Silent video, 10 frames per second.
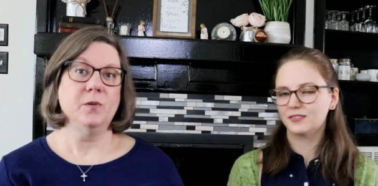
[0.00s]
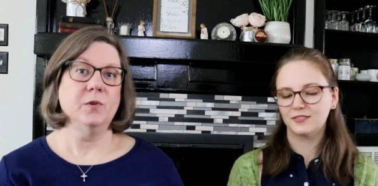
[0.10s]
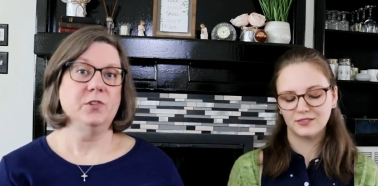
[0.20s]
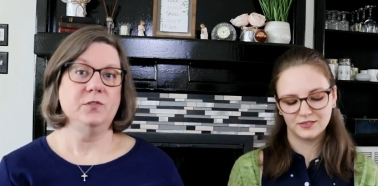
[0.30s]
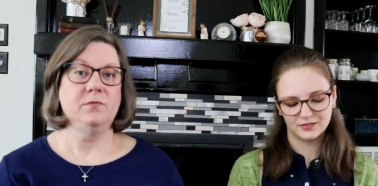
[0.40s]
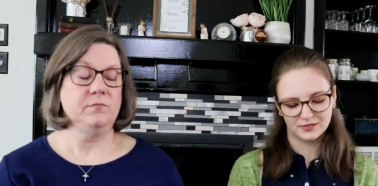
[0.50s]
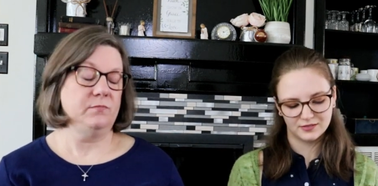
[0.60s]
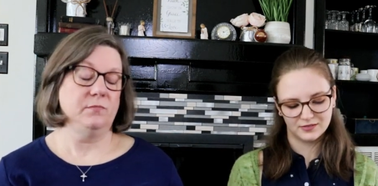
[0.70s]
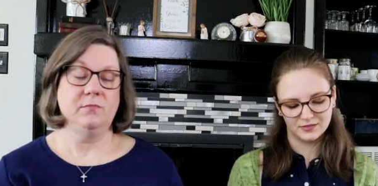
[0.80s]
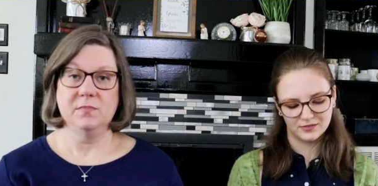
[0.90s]
Speaker 1: That were
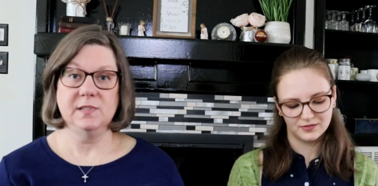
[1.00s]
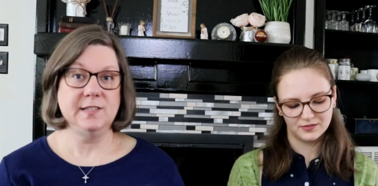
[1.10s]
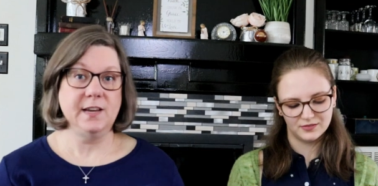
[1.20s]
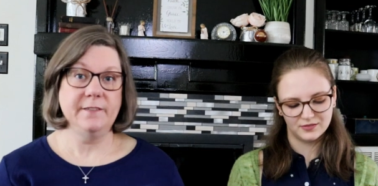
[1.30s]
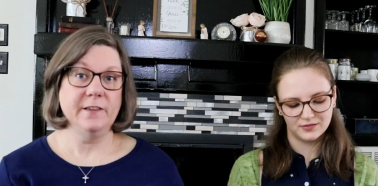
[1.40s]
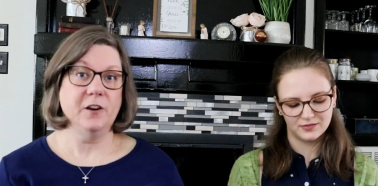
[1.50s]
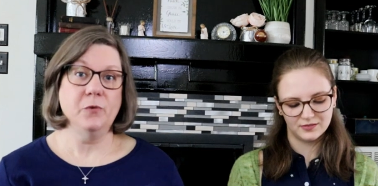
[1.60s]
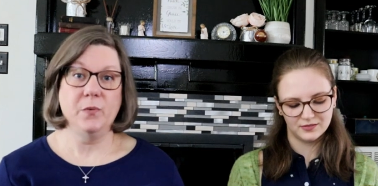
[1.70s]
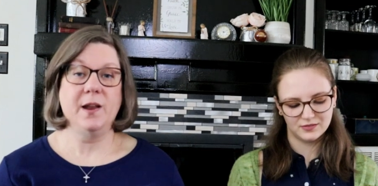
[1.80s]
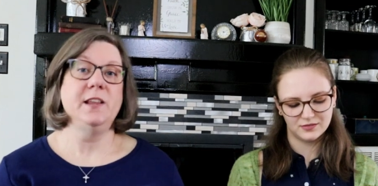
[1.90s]
sitting there
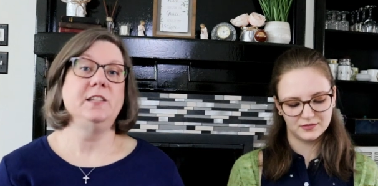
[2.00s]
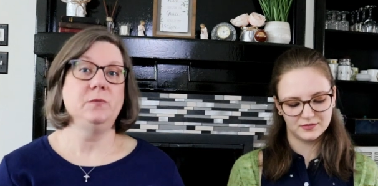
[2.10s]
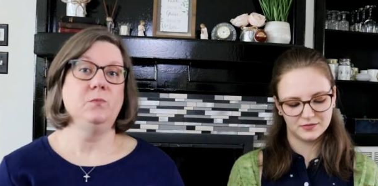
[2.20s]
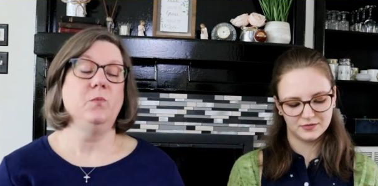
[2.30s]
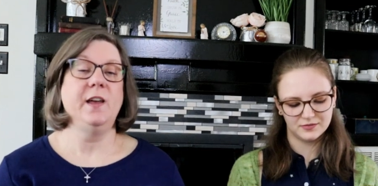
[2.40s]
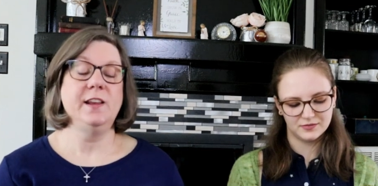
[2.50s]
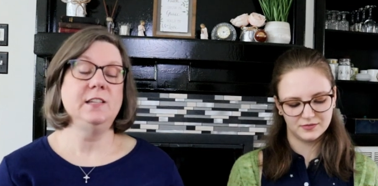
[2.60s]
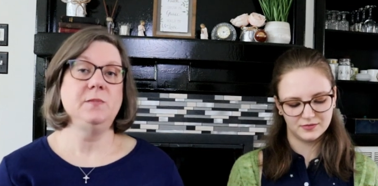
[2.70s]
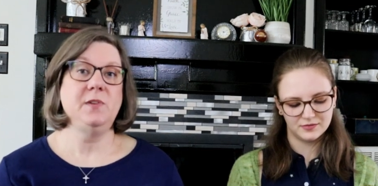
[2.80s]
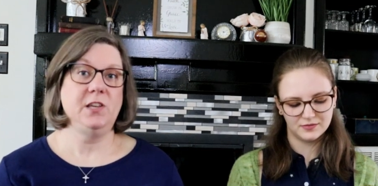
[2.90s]
ready to, waiting
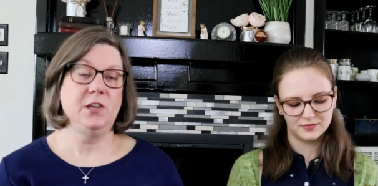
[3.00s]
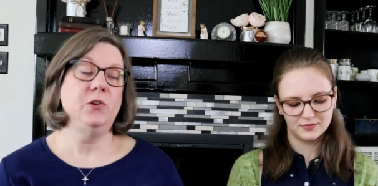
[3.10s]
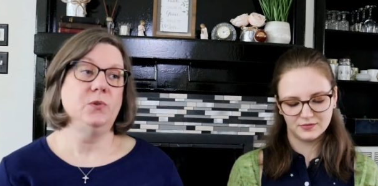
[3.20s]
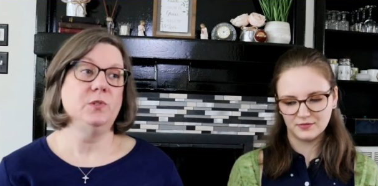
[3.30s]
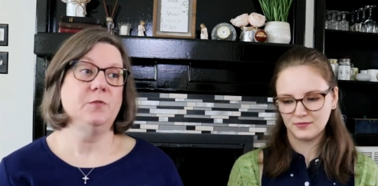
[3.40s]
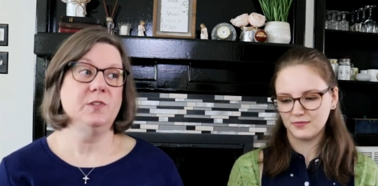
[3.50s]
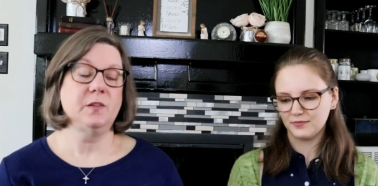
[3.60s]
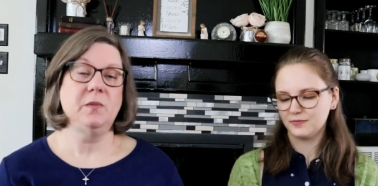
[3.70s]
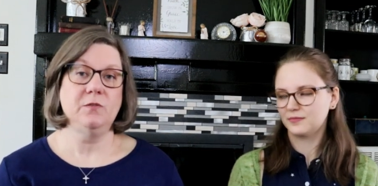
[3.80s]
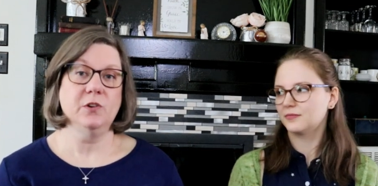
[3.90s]
to be used for
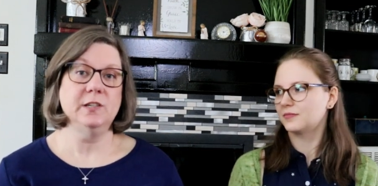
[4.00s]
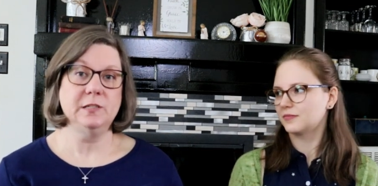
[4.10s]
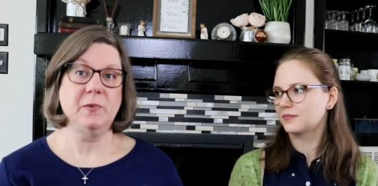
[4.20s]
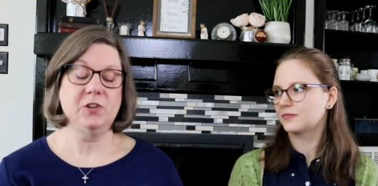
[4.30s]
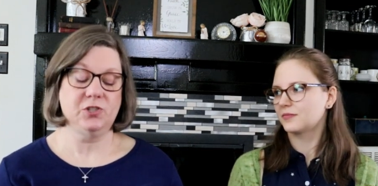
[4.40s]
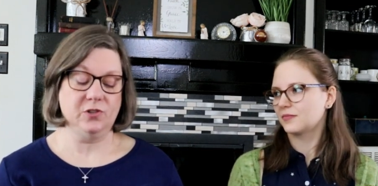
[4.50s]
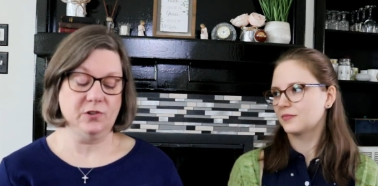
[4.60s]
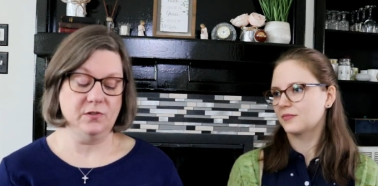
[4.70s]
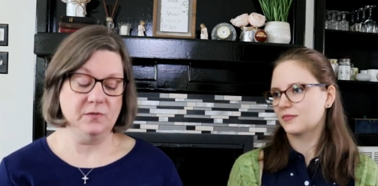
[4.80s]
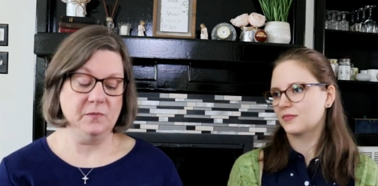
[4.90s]
something very
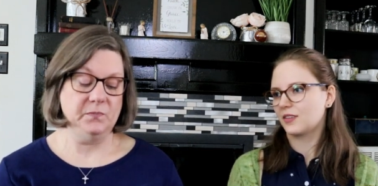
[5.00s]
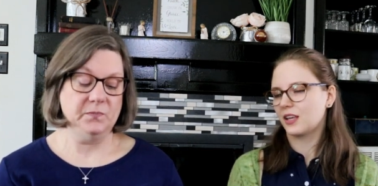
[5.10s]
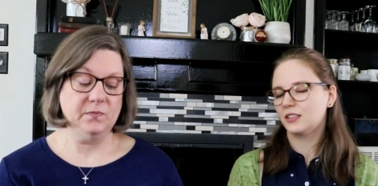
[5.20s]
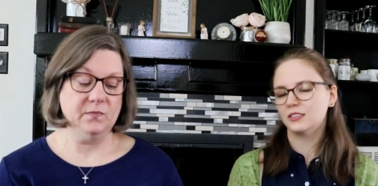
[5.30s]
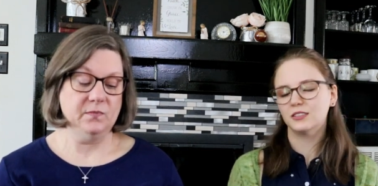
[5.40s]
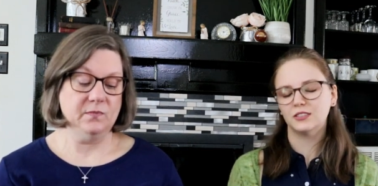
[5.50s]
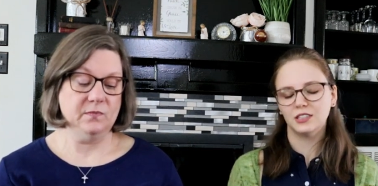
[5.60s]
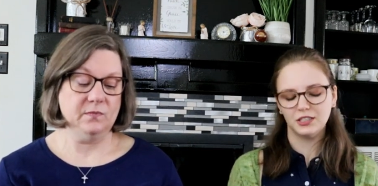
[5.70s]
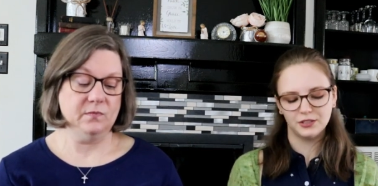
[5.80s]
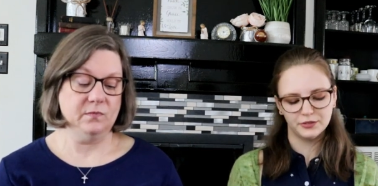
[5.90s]
special.
Speaker 2: And it'll
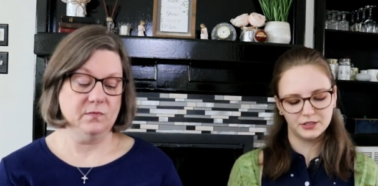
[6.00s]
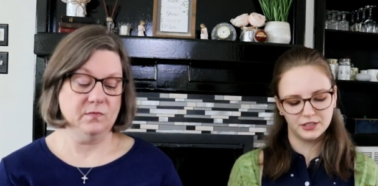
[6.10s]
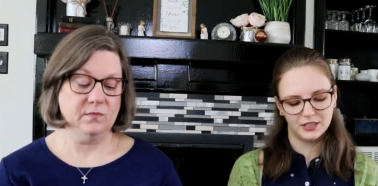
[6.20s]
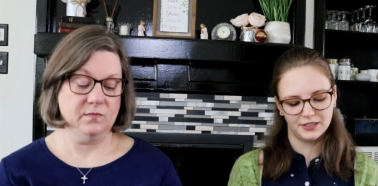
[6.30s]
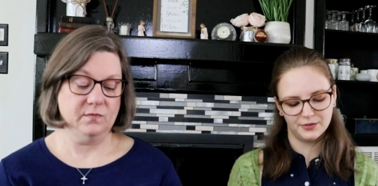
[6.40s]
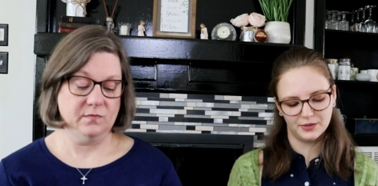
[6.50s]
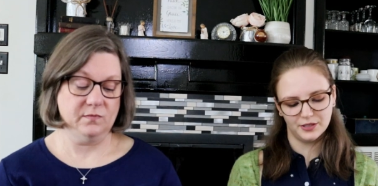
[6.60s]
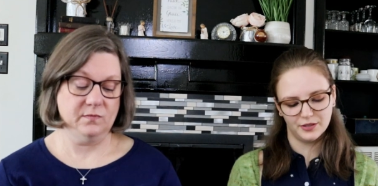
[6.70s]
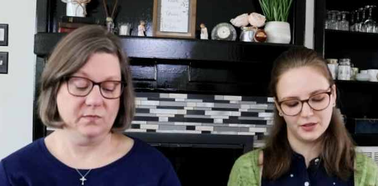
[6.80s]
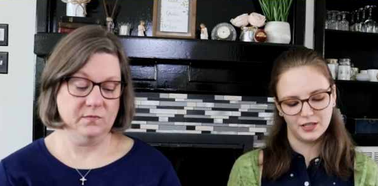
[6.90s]
get you to knit
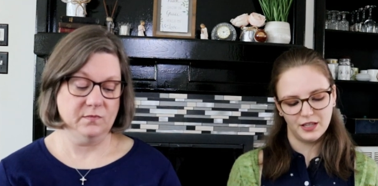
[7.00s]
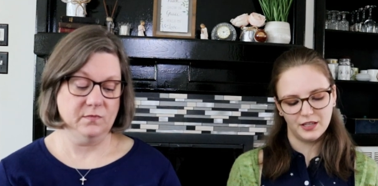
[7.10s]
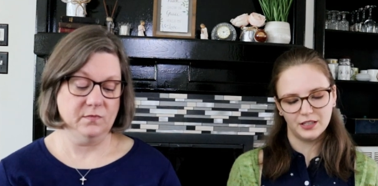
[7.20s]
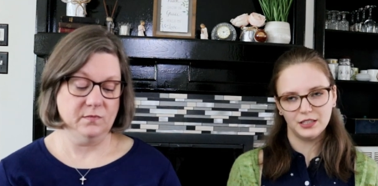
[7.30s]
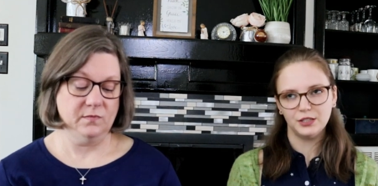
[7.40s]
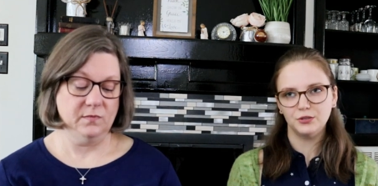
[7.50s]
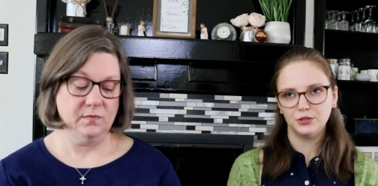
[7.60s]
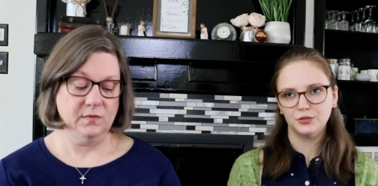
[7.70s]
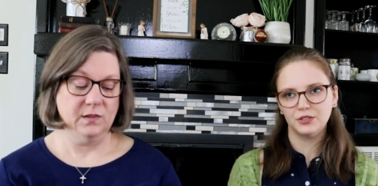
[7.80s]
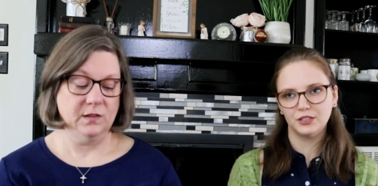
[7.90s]
with, like you
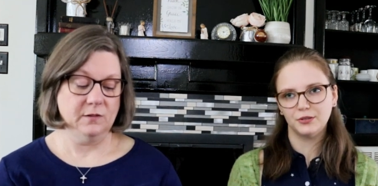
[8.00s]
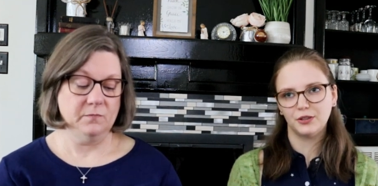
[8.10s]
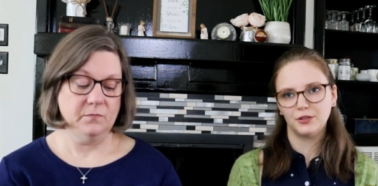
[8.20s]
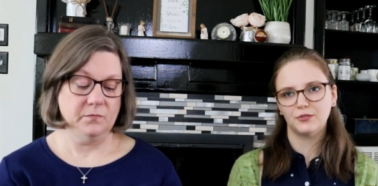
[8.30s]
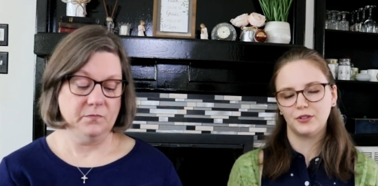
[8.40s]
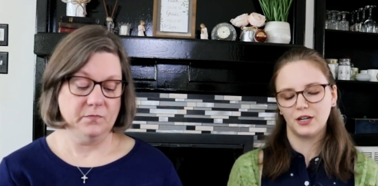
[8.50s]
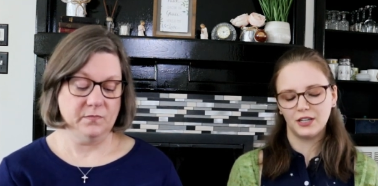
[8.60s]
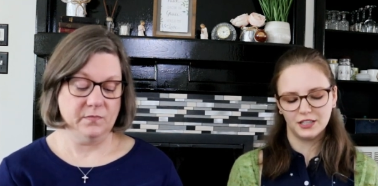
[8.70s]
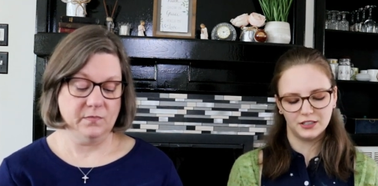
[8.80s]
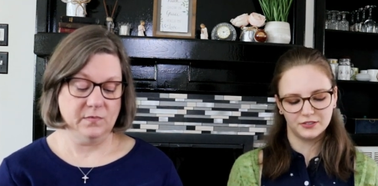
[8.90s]
do knit with a
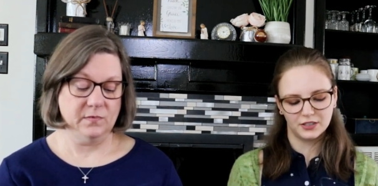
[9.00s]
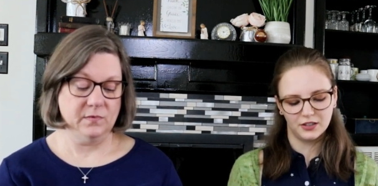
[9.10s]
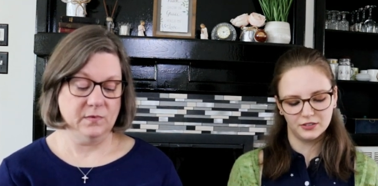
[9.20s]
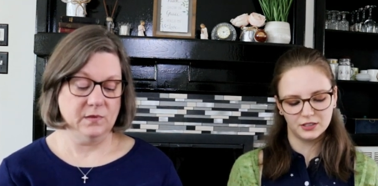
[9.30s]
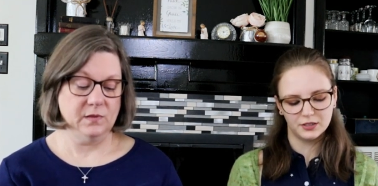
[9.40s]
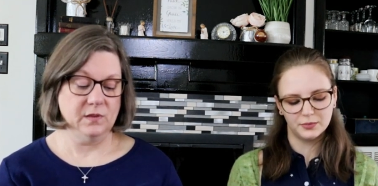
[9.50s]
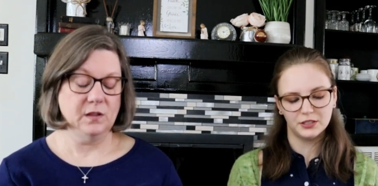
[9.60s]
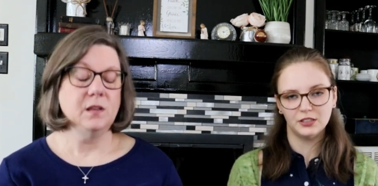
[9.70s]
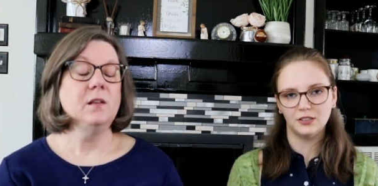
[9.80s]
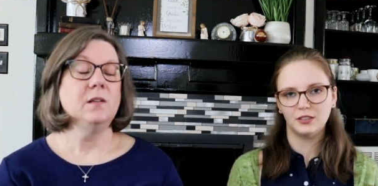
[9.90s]
variety of color, but
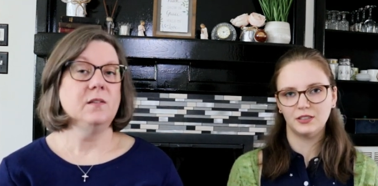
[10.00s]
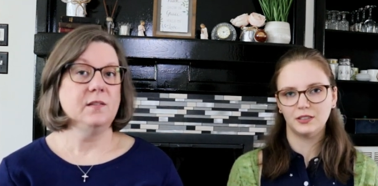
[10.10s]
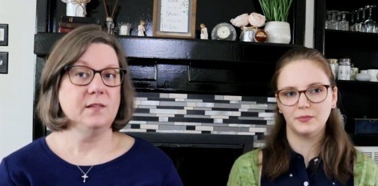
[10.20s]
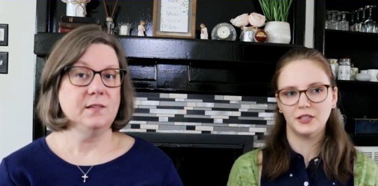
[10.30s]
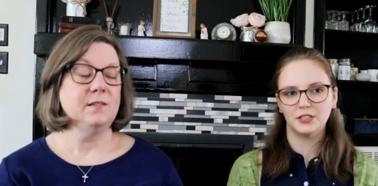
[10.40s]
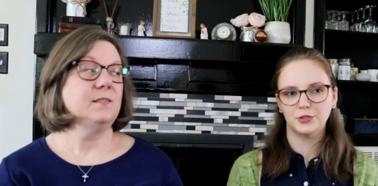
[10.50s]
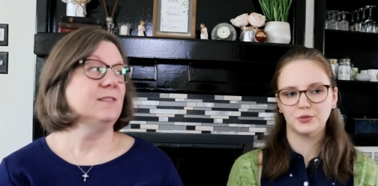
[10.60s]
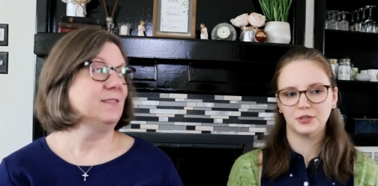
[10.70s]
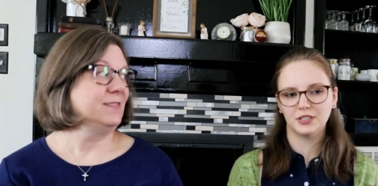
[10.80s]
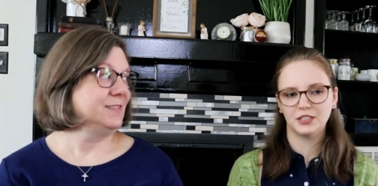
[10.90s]
it'll make
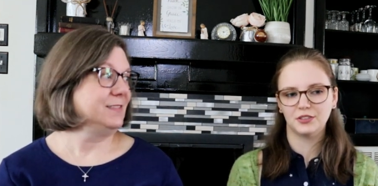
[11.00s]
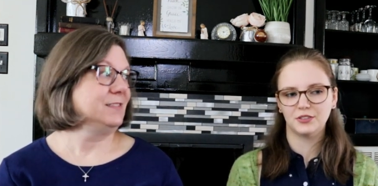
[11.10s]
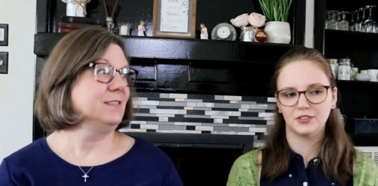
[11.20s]
sure that